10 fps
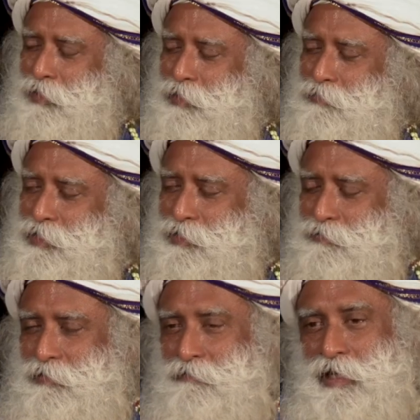But
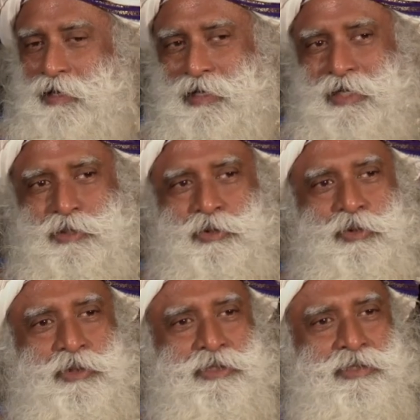whichever way, let's
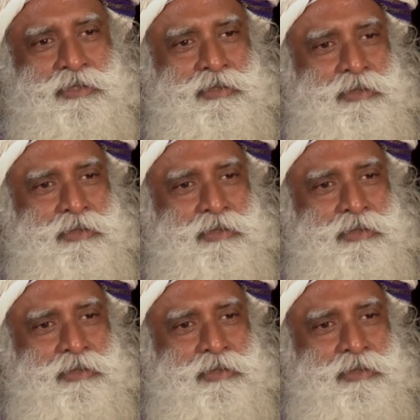do it